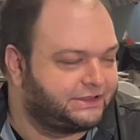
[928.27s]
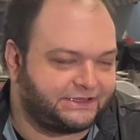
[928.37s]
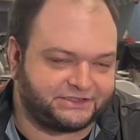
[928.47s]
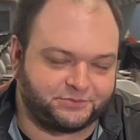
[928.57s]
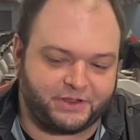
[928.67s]

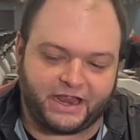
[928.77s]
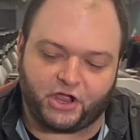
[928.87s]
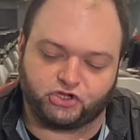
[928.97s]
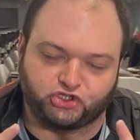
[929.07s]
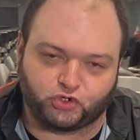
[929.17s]
This has been
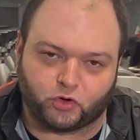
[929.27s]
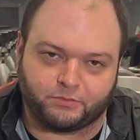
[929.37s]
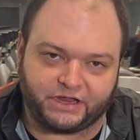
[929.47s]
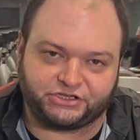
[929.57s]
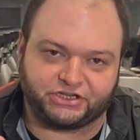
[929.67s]
a
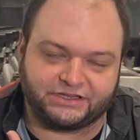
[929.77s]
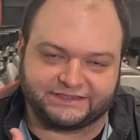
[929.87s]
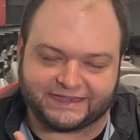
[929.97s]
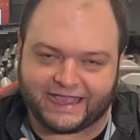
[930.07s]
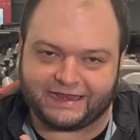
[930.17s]
Storm Nation
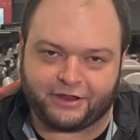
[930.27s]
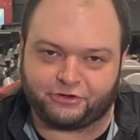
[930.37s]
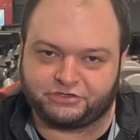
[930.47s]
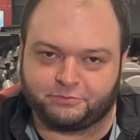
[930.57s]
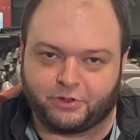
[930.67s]
Scott
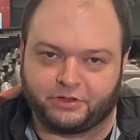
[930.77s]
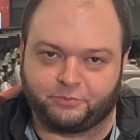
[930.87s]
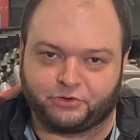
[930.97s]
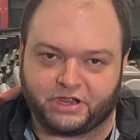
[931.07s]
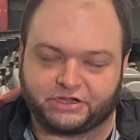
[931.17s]
Anderson
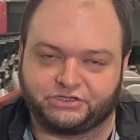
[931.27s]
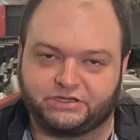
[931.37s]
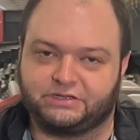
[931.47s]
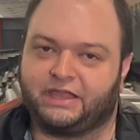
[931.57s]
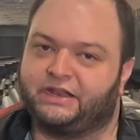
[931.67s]
Bowling
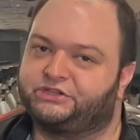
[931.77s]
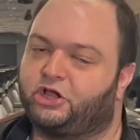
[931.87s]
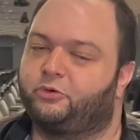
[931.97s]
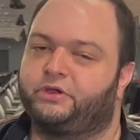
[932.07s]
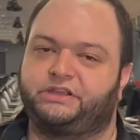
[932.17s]
production. And as
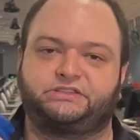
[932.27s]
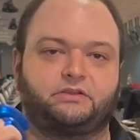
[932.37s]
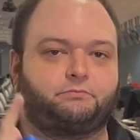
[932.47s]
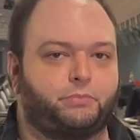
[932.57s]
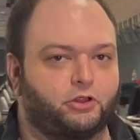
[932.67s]
always,
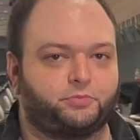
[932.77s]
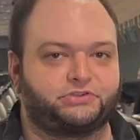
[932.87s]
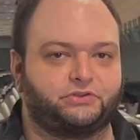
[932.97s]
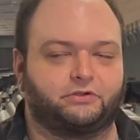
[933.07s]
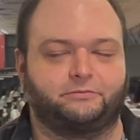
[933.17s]
bowl up a
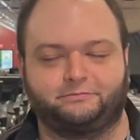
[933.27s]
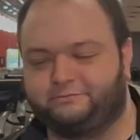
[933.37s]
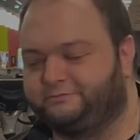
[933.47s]
storm.